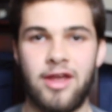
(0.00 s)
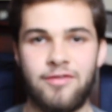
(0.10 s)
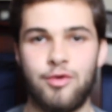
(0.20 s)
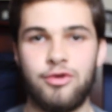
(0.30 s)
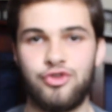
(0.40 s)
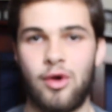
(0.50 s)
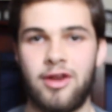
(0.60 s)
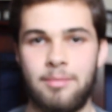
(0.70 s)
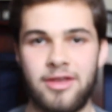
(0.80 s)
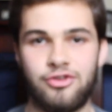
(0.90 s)
If you enjoyed
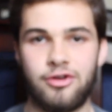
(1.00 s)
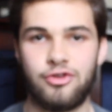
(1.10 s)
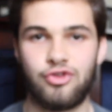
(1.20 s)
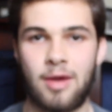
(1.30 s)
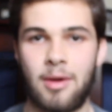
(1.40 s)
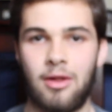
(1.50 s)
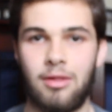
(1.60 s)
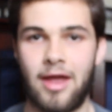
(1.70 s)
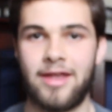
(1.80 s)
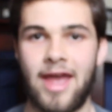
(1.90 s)
it, be sure to drop a
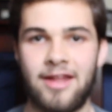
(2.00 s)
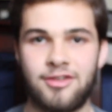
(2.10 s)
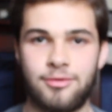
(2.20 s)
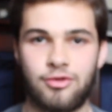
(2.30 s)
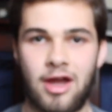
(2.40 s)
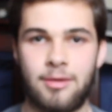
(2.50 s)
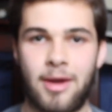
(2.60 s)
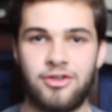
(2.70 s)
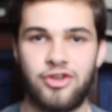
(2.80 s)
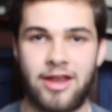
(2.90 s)
like and subscribe to
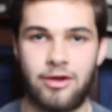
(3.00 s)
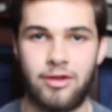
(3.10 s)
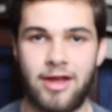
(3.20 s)
my channel.